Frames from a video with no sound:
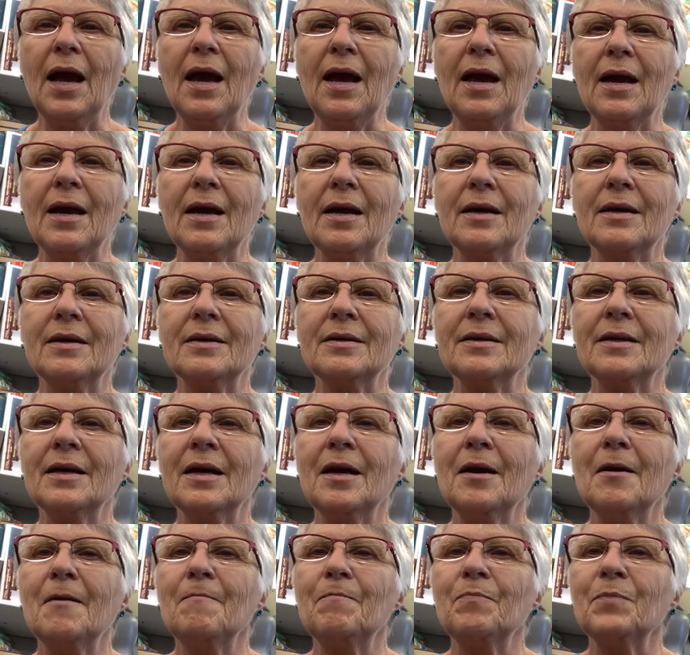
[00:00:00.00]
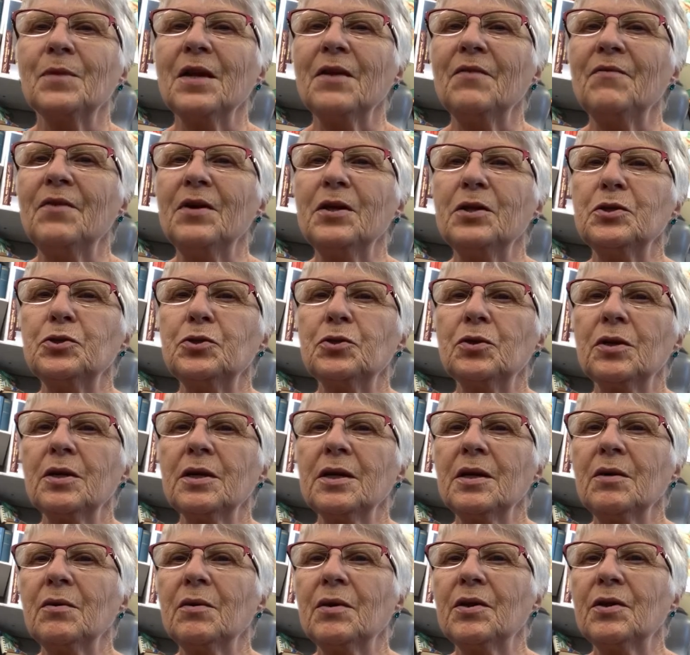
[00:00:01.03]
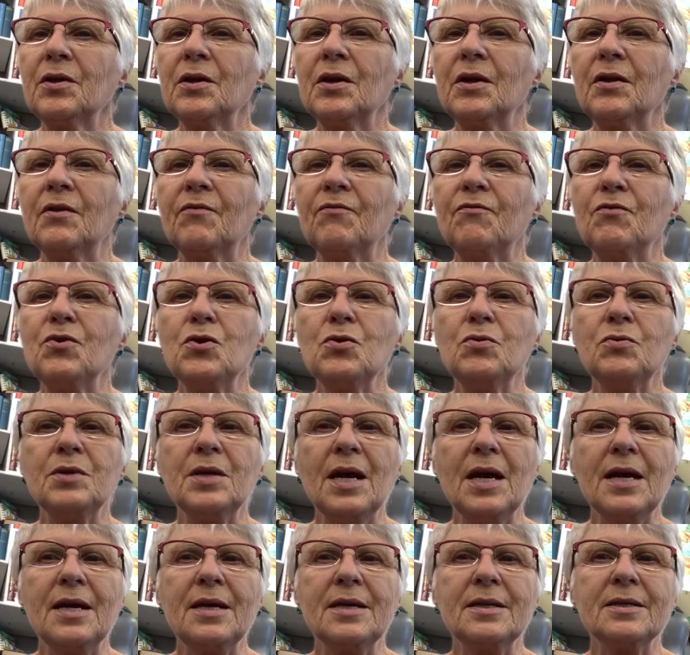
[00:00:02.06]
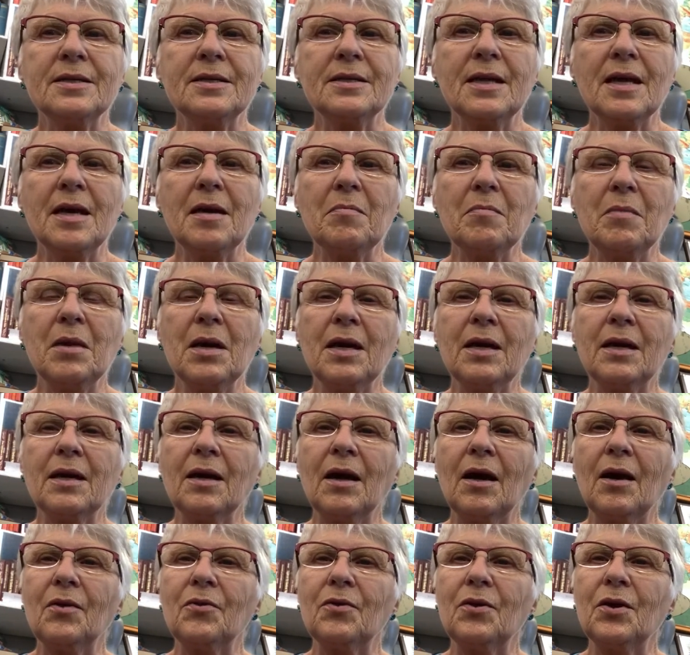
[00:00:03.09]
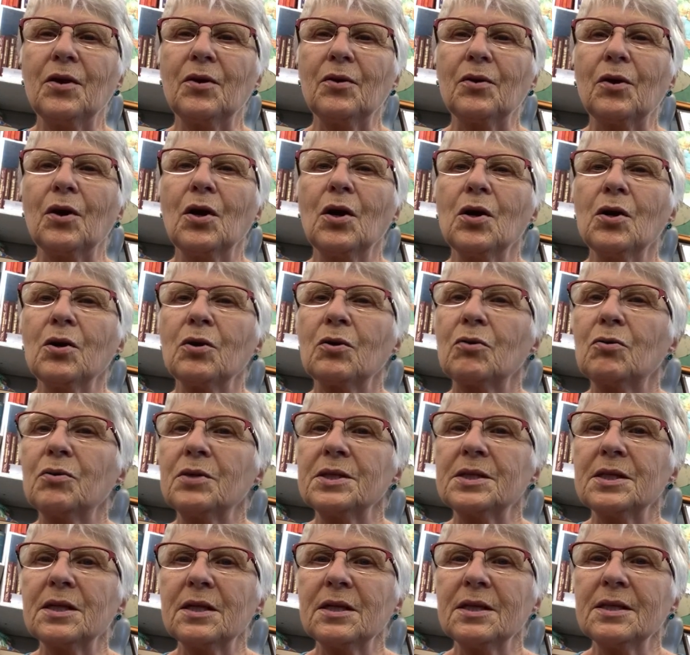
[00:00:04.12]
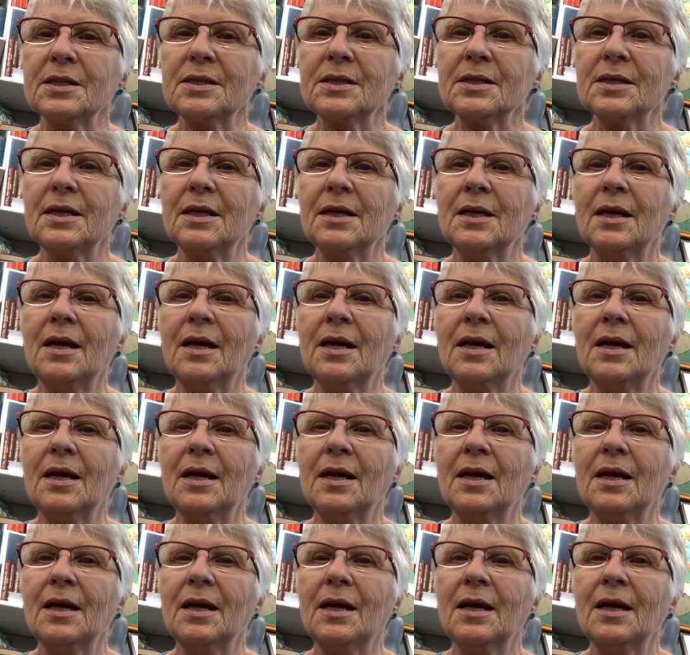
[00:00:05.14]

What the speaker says: And eventually, within a few days, they make their chrysalis.